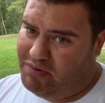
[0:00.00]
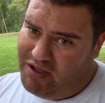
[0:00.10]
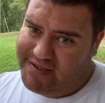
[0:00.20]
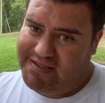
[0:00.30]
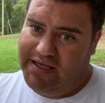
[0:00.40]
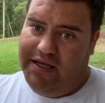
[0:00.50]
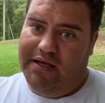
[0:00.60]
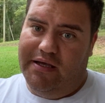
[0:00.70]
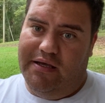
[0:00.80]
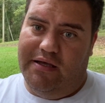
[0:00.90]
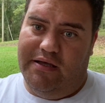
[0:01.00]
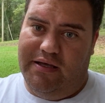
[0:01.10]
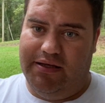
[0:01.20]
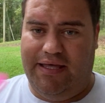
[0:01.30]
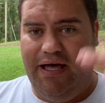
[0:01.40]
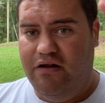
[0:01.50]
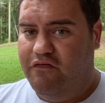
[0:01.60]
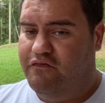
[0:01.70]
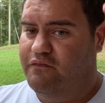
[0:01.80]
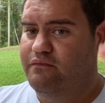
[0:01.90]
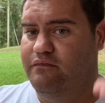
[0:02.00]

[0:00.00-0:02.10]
because it kind of,